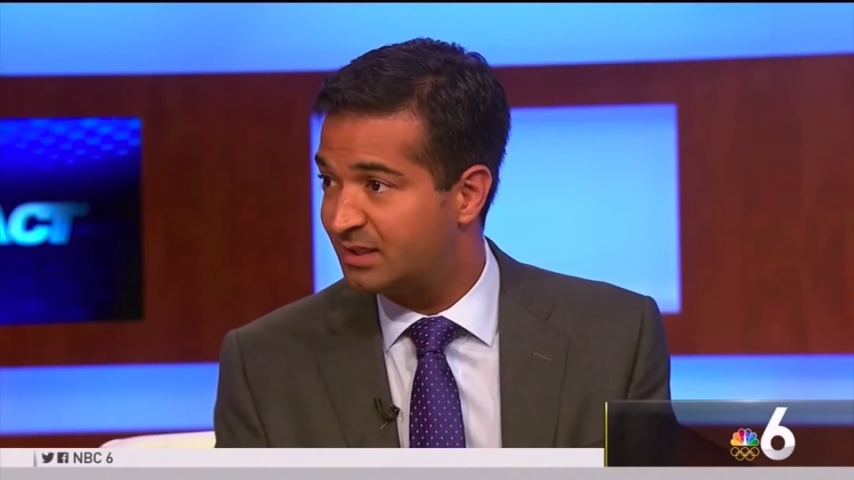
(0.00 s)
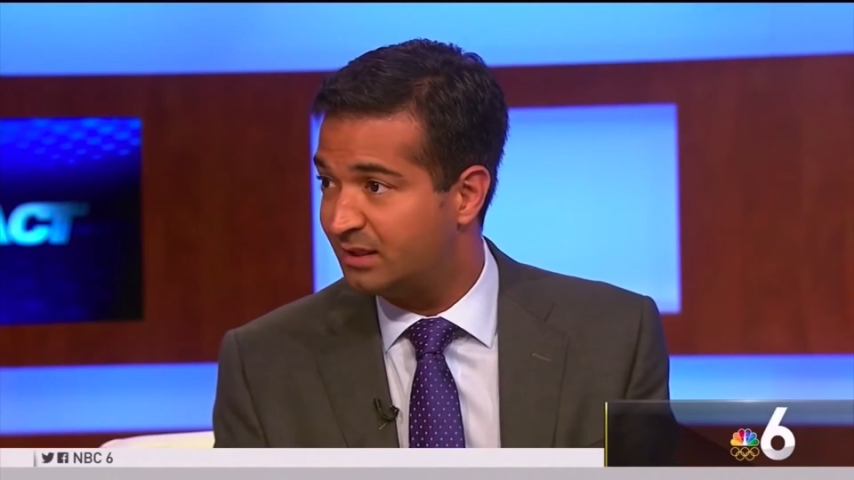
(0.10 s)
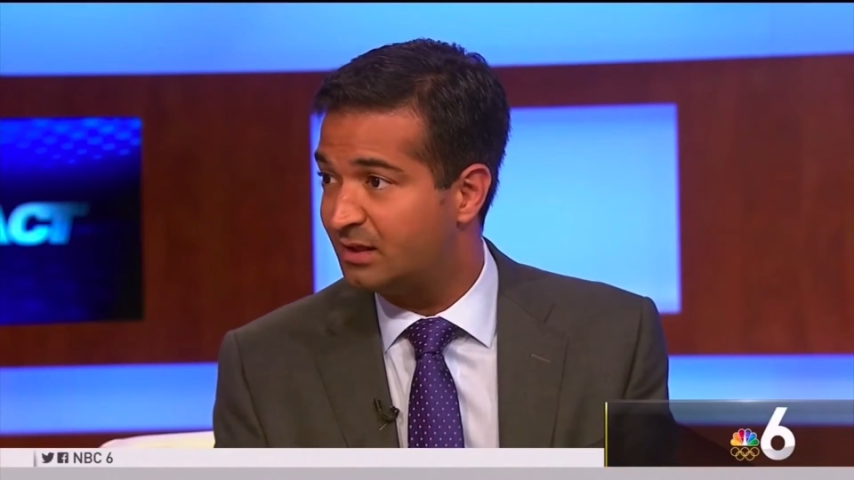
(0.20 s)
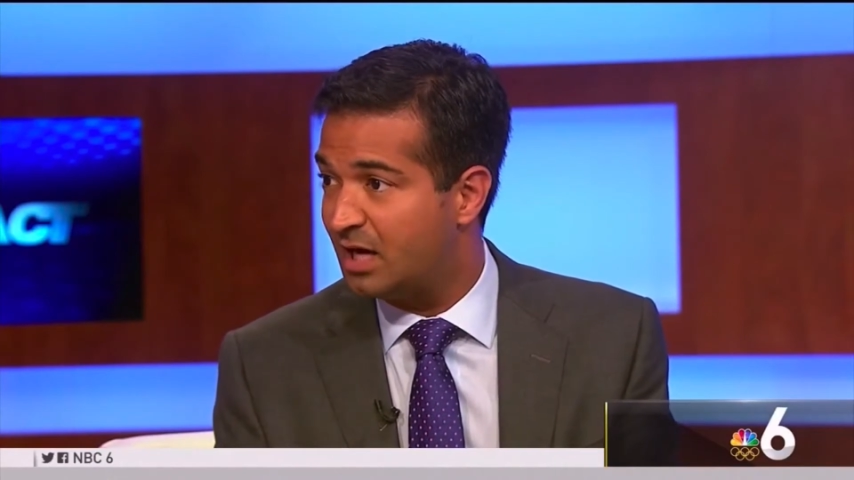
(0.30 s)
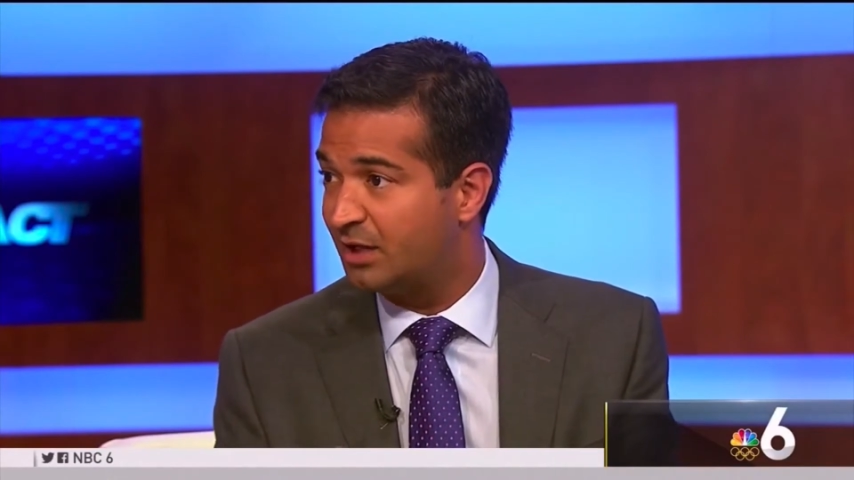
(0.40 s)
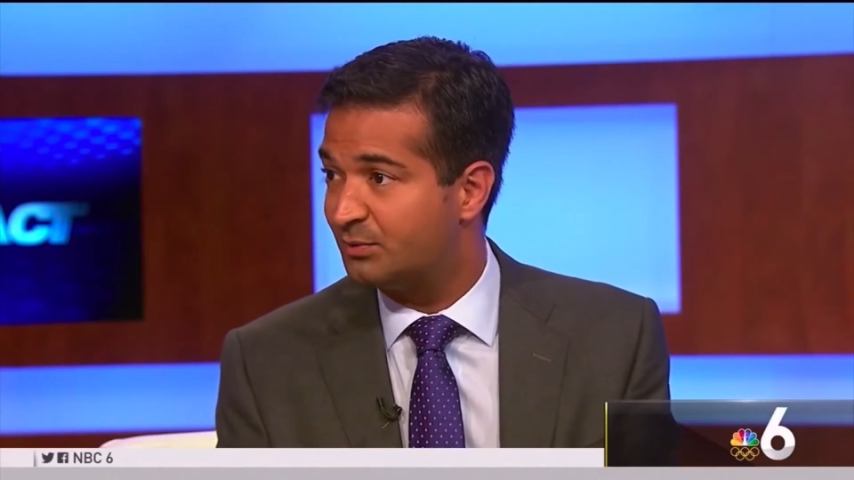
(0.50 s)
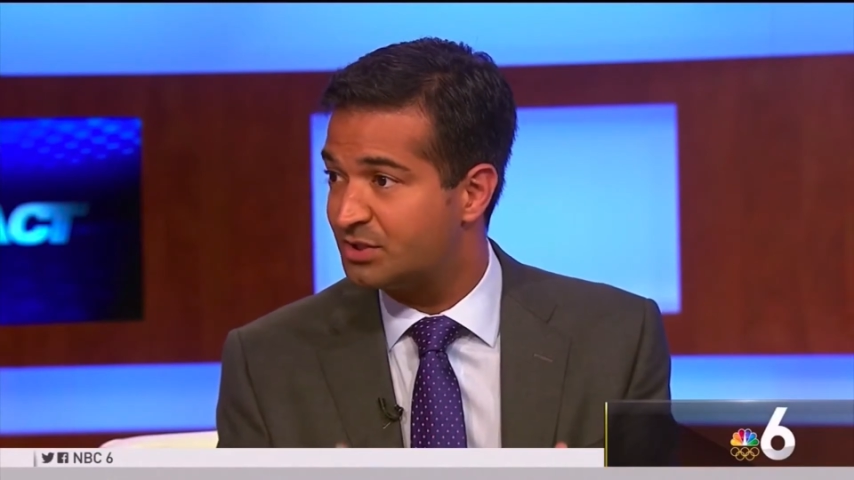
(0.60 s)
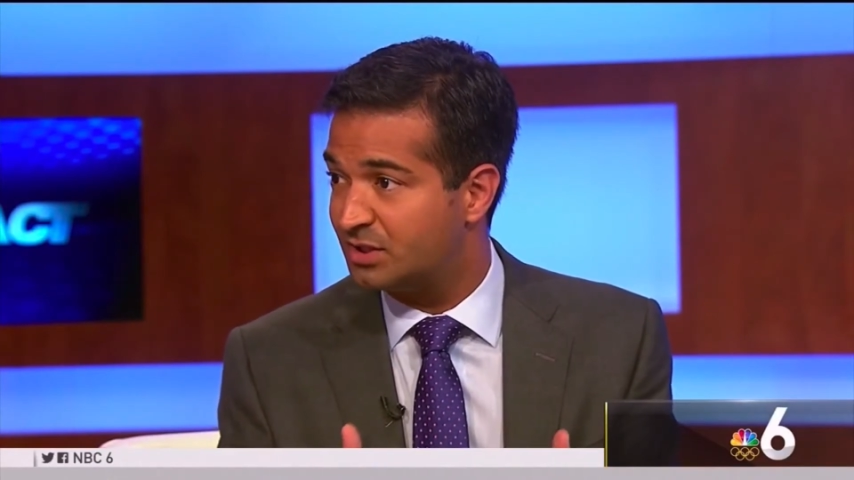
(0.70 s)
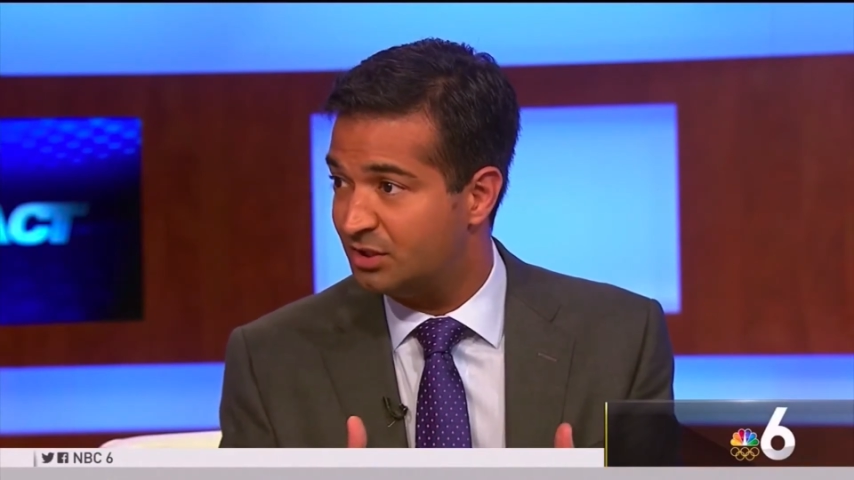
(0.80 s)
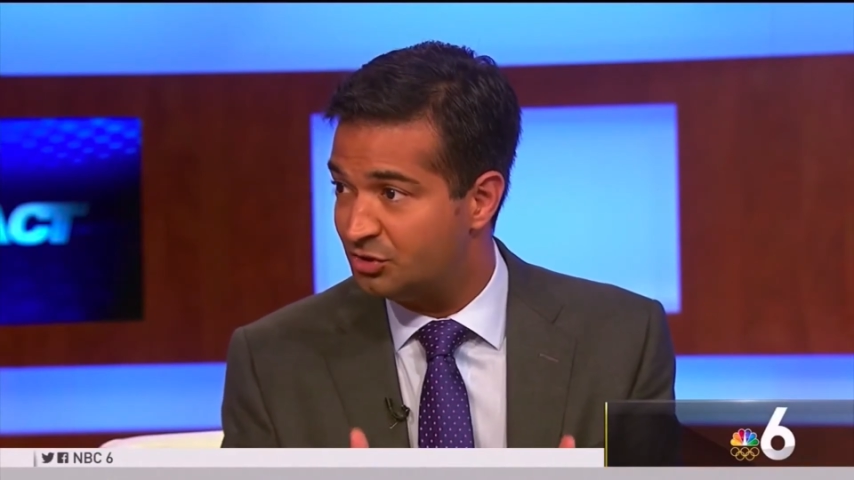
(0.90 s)
thing
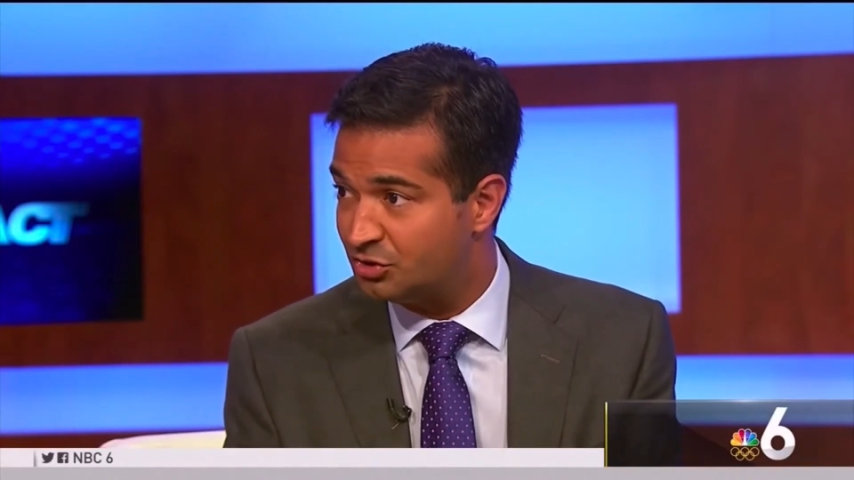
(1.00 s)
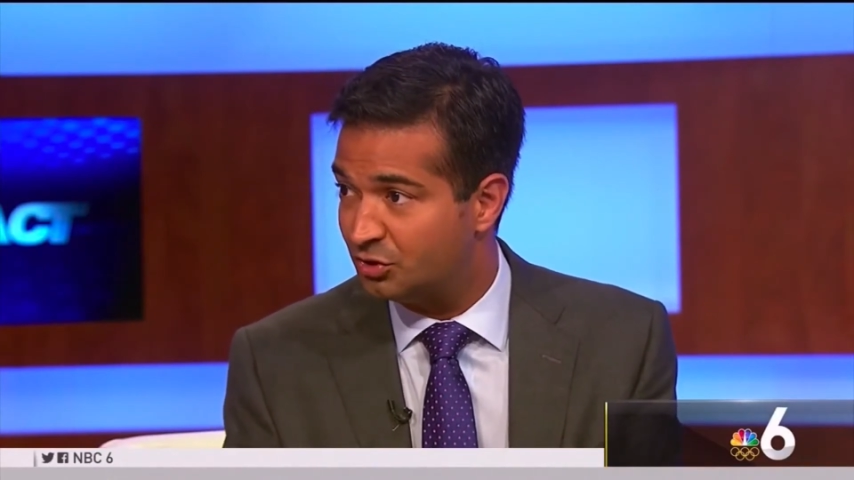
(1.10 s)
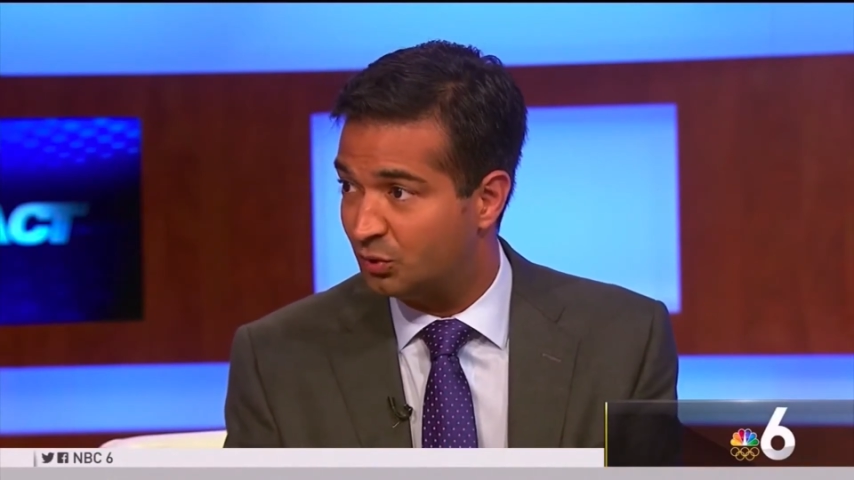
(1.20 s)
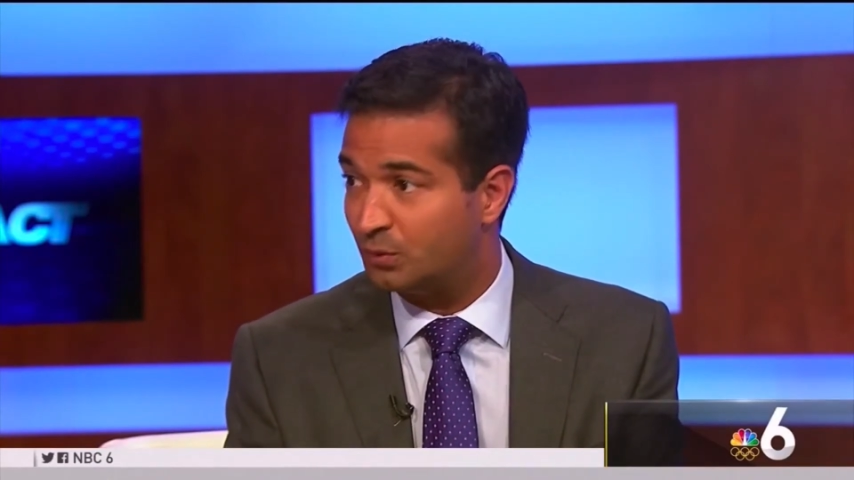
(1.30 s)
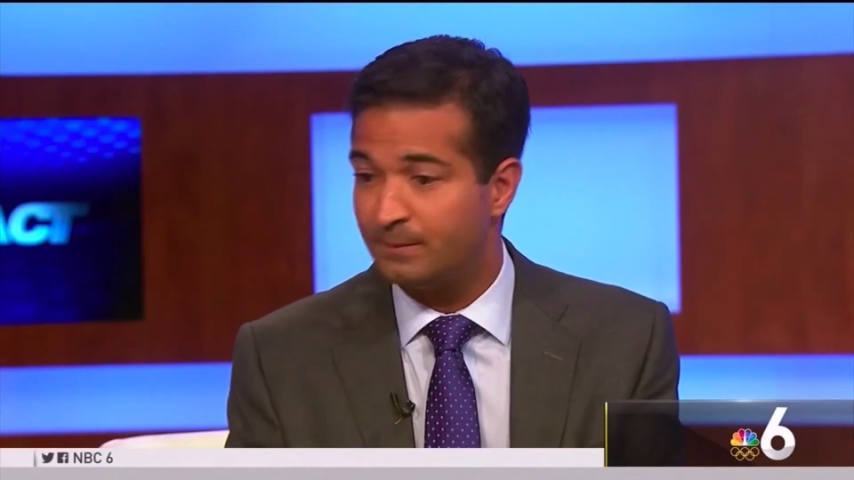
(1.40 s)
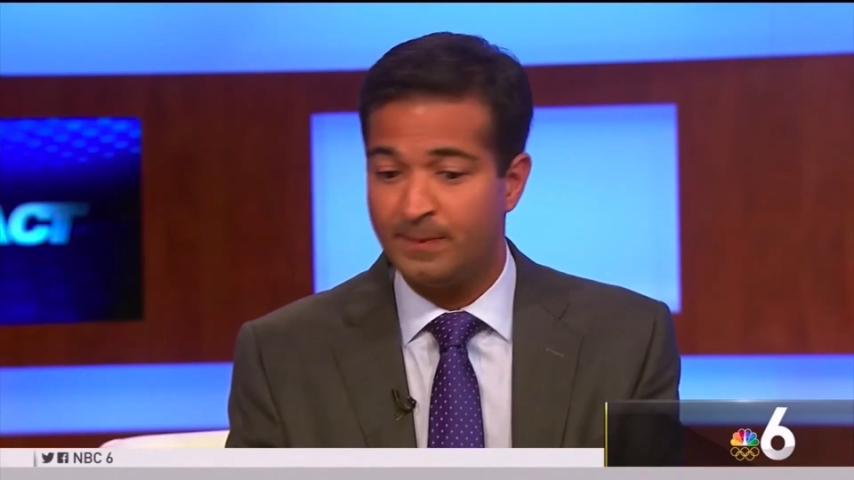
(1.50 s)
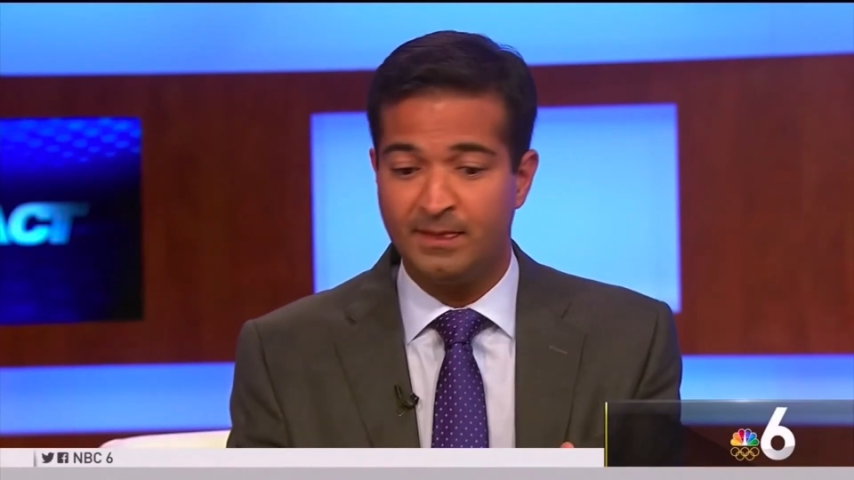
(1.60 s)
Congress can do